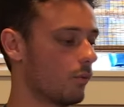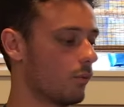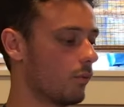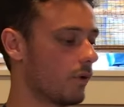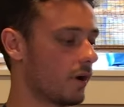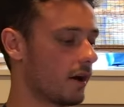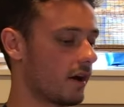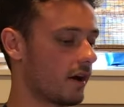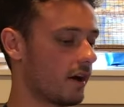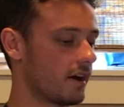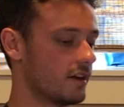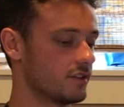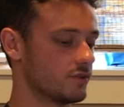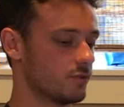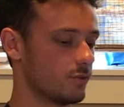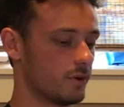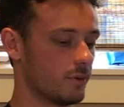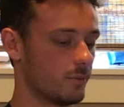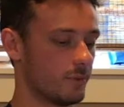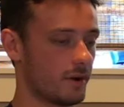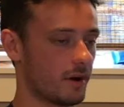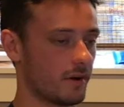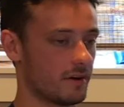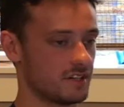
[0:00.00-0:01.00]
whereas
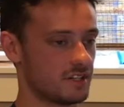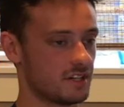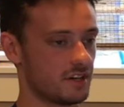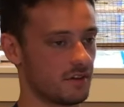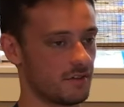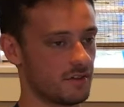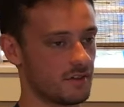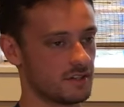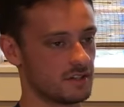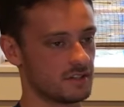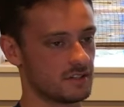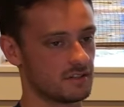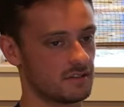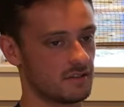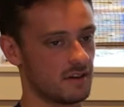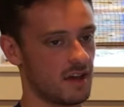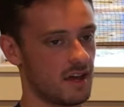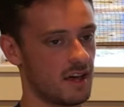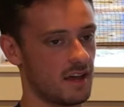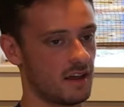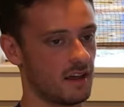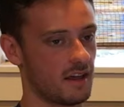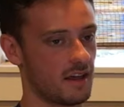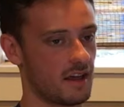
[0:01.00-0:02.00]
we always hear this
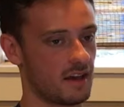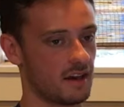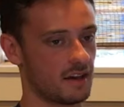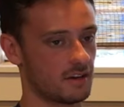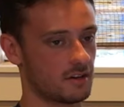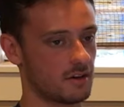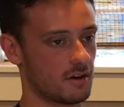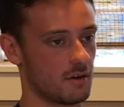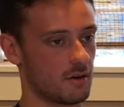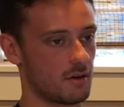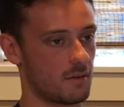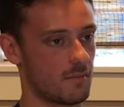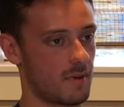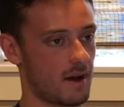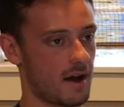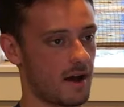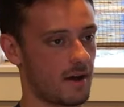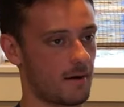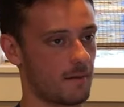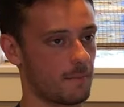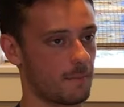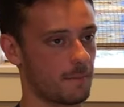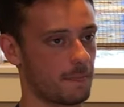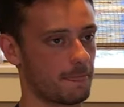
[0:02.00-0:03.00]
anecdote
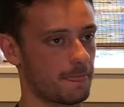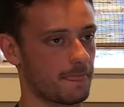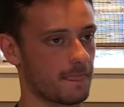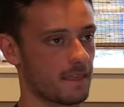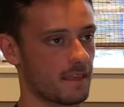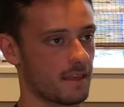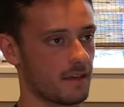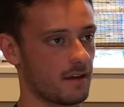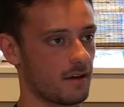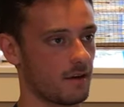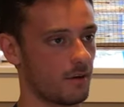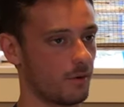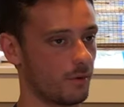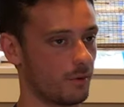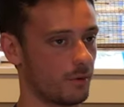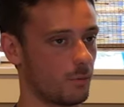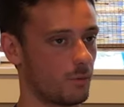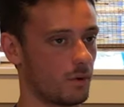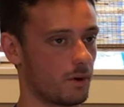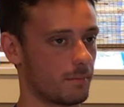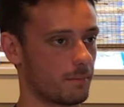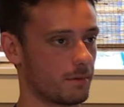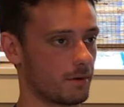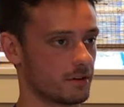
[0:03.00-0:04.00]
about only
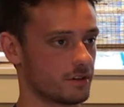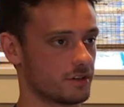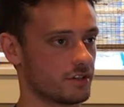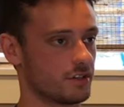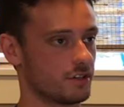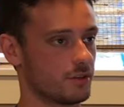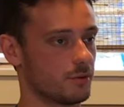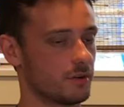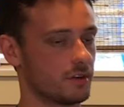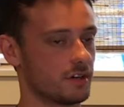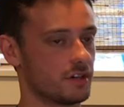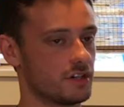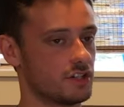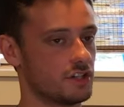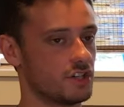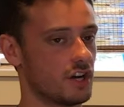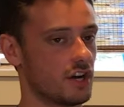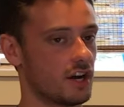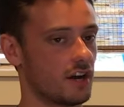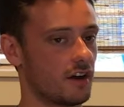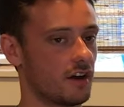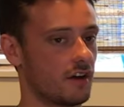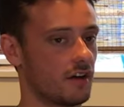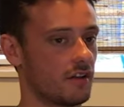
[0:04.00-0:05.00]
one person going to
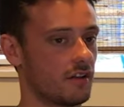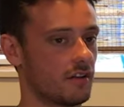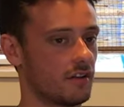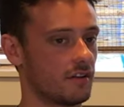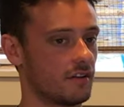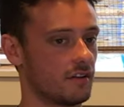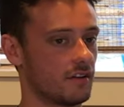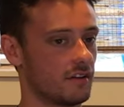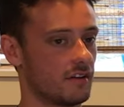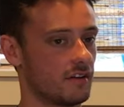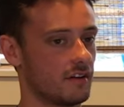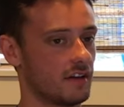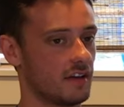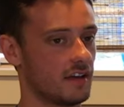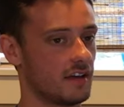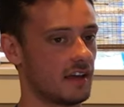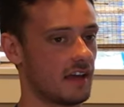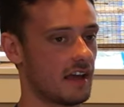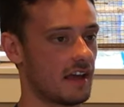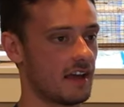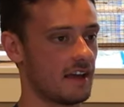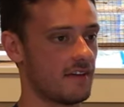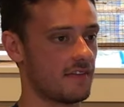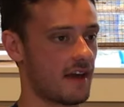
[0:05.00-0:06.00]
jail
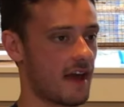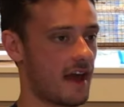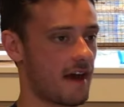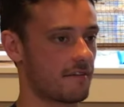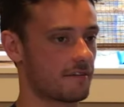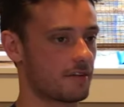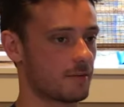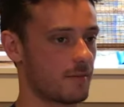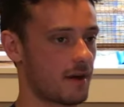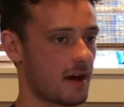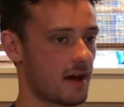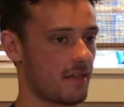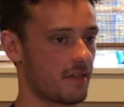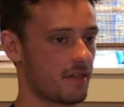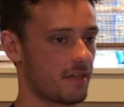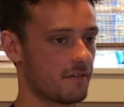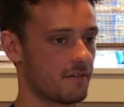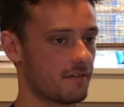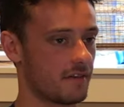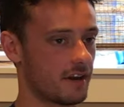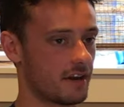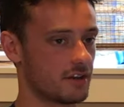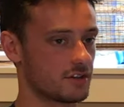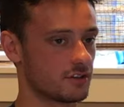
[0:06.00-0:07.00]
in the aftermath
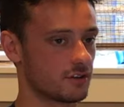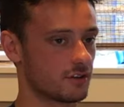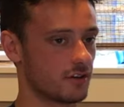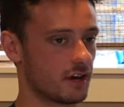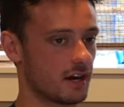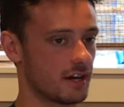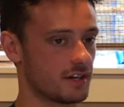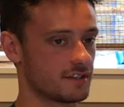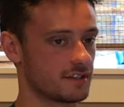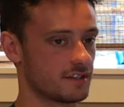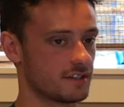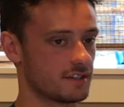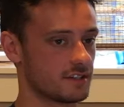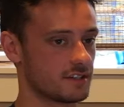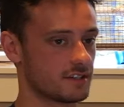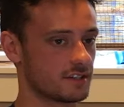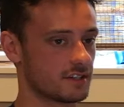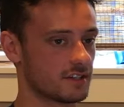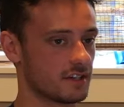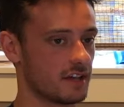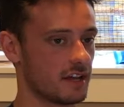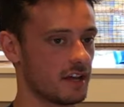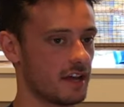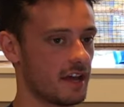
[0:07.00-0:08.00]
of financial
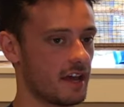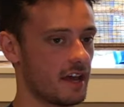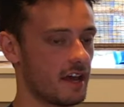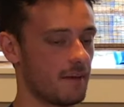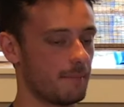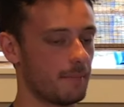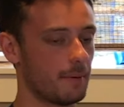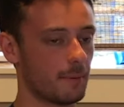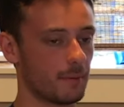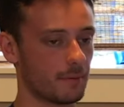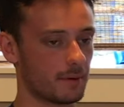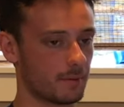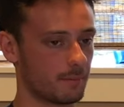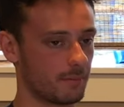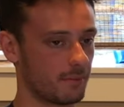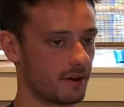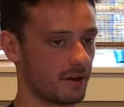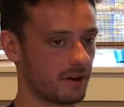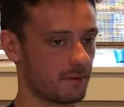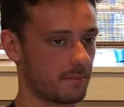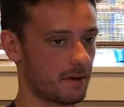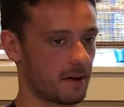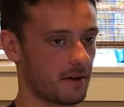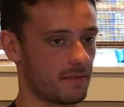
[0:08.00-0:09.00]
crisis, and people
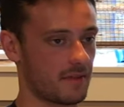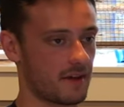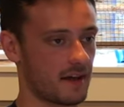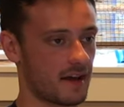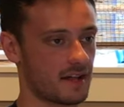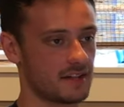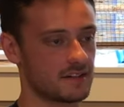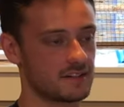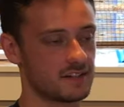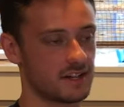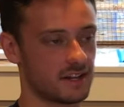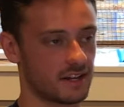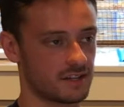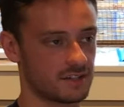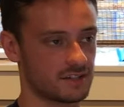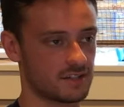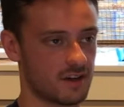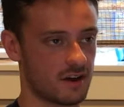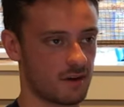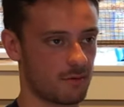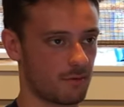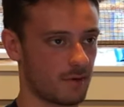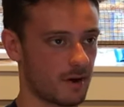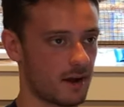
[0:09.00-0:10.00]
complaining about that and saying it's
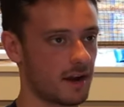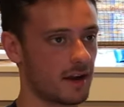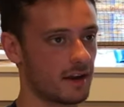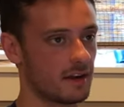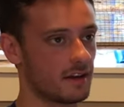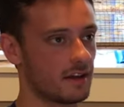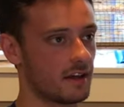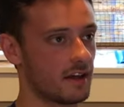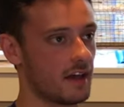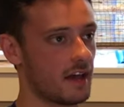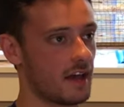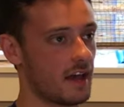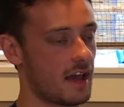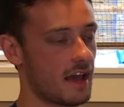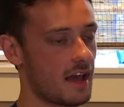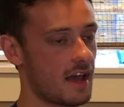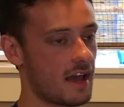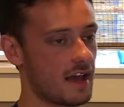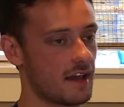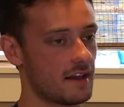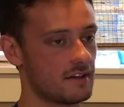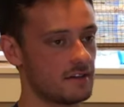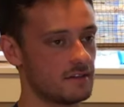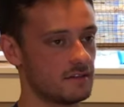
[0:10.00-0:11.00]
not right.
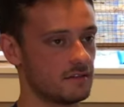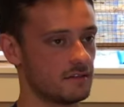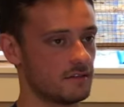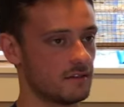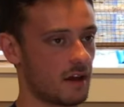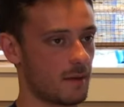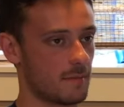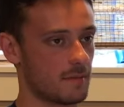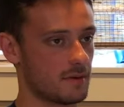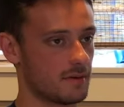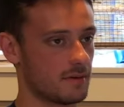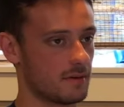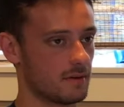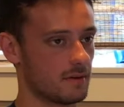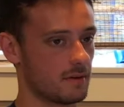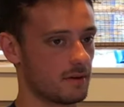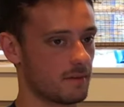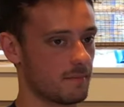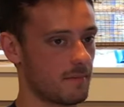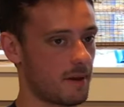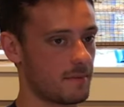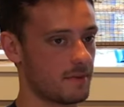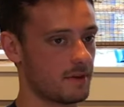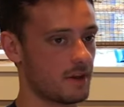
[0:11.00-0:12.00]
And, I mean,
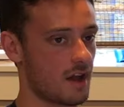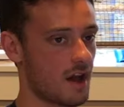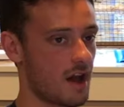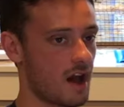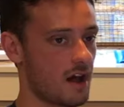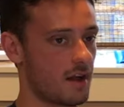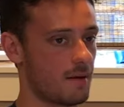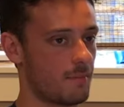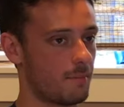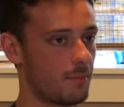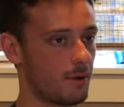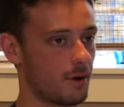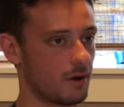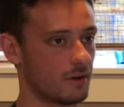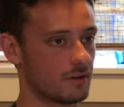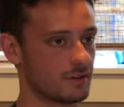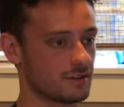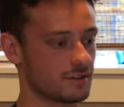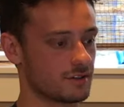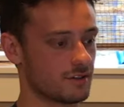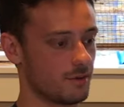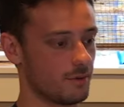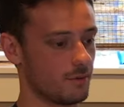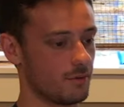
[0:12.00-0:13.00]
maybe not, but
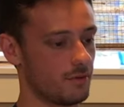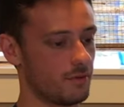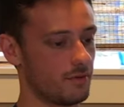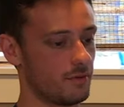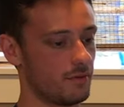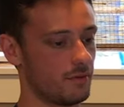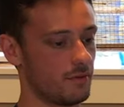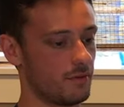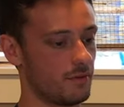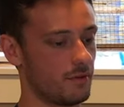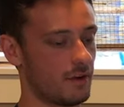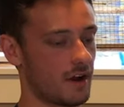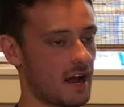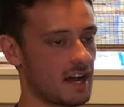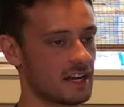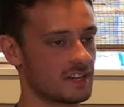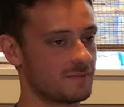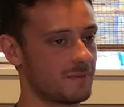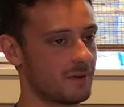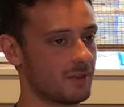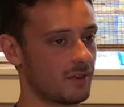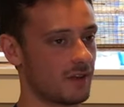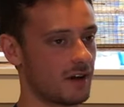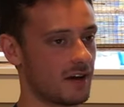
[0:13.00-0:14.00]
also there has
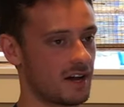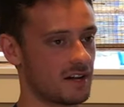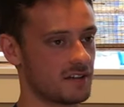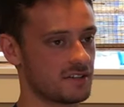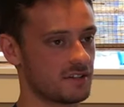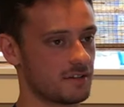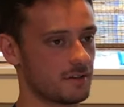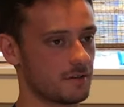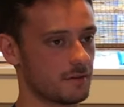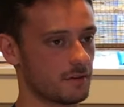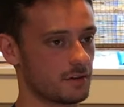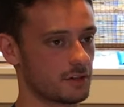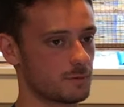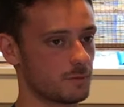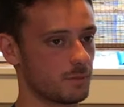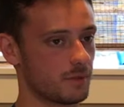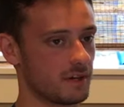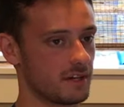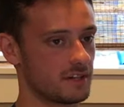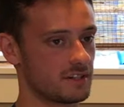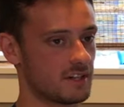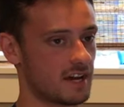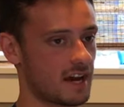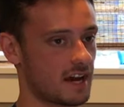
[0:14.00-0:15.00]
to be laws in the first
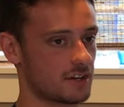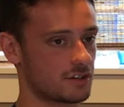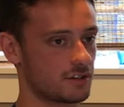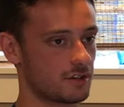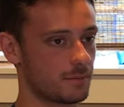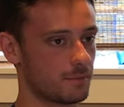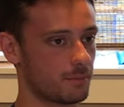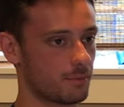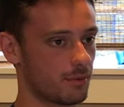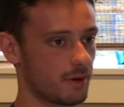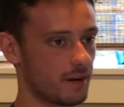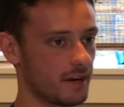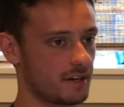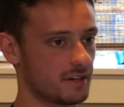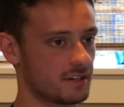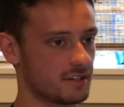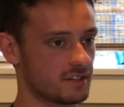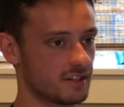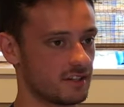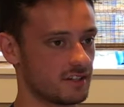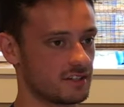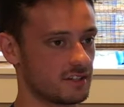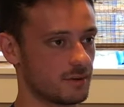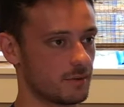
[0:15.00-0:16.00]
place to actually break to
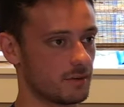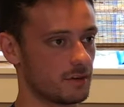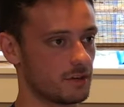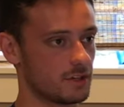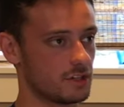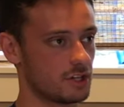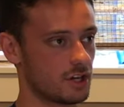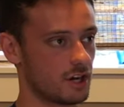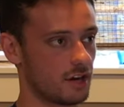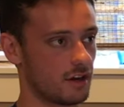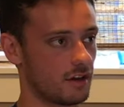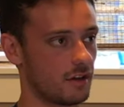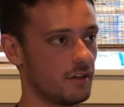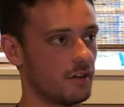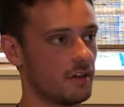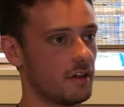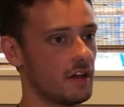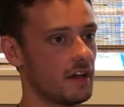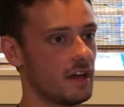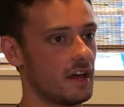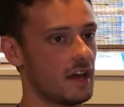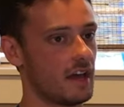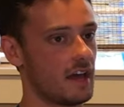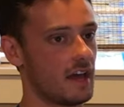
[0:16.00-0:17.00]
send someone to jail.
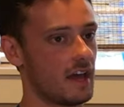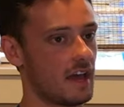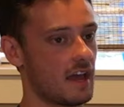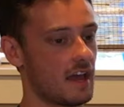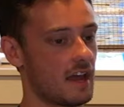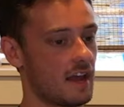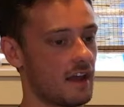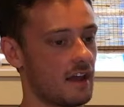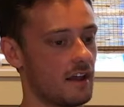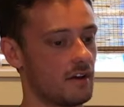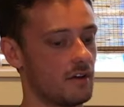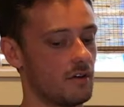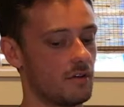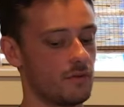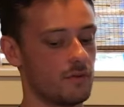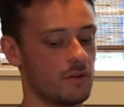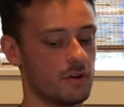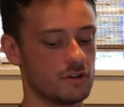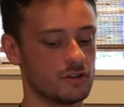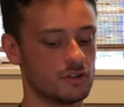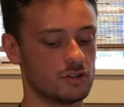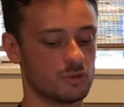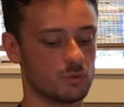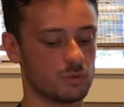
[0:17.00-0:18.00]
And
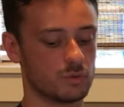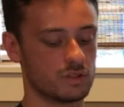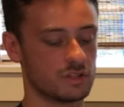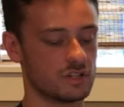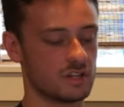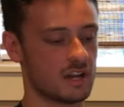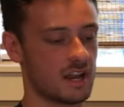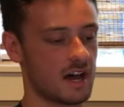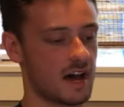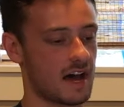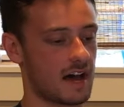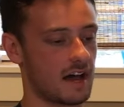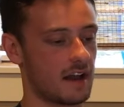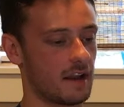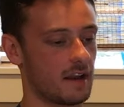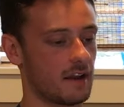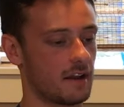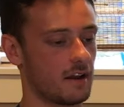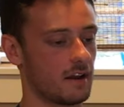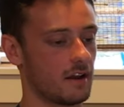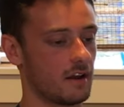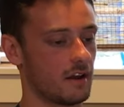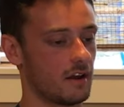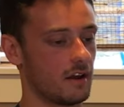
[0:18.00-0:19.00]
there just was not
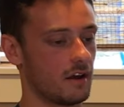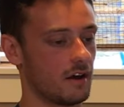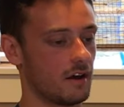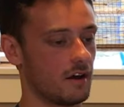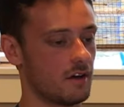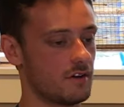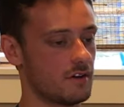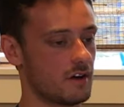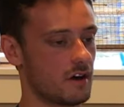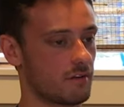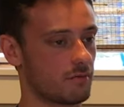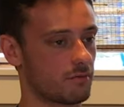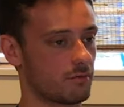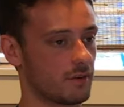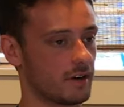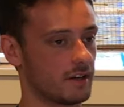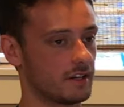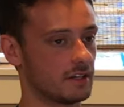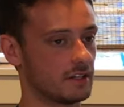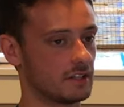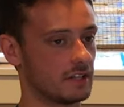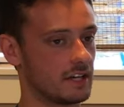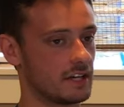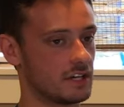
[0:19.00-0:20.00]
enough
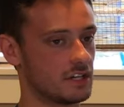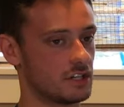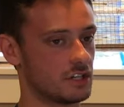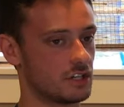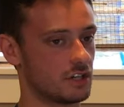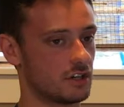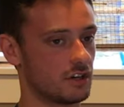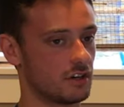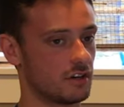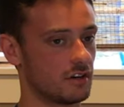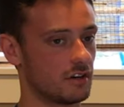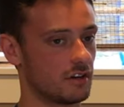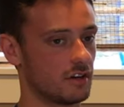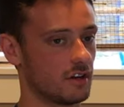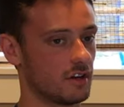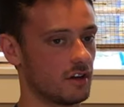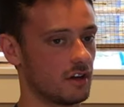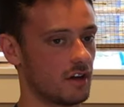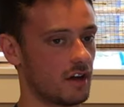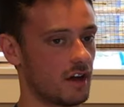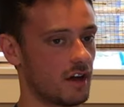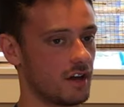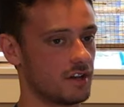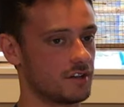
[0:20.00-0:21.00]
regulation
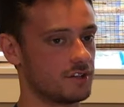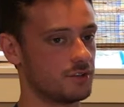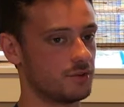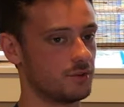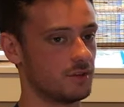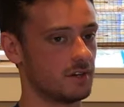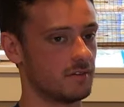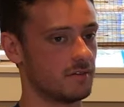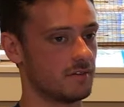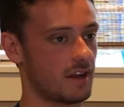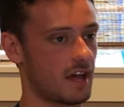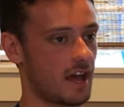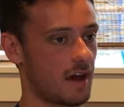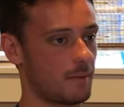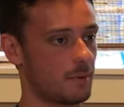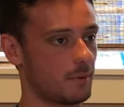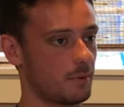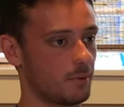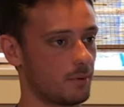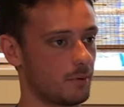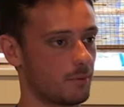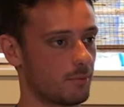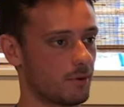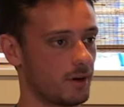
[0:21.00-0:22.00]
to even have
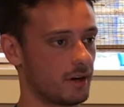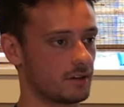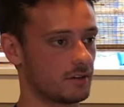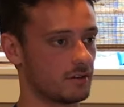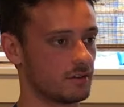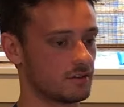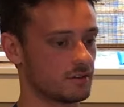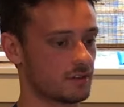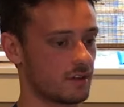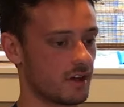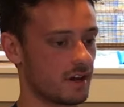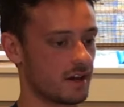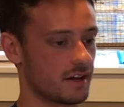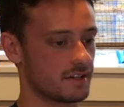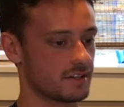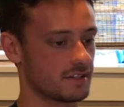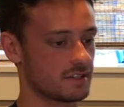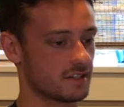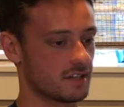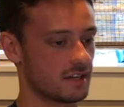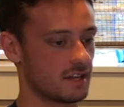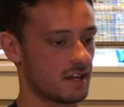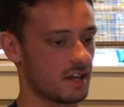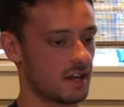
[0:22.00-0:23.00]
people to break those
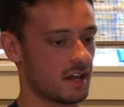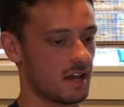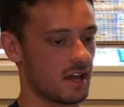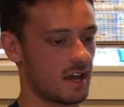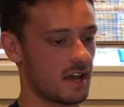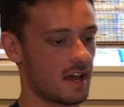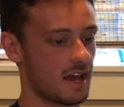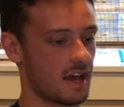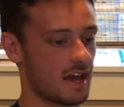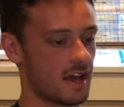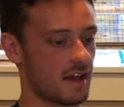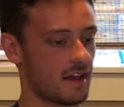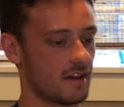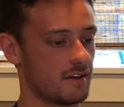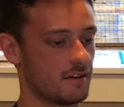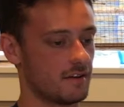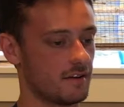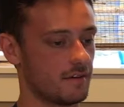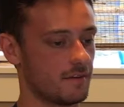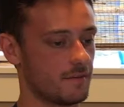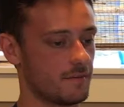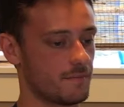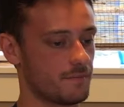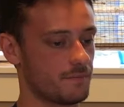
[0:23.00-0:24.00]
laws. And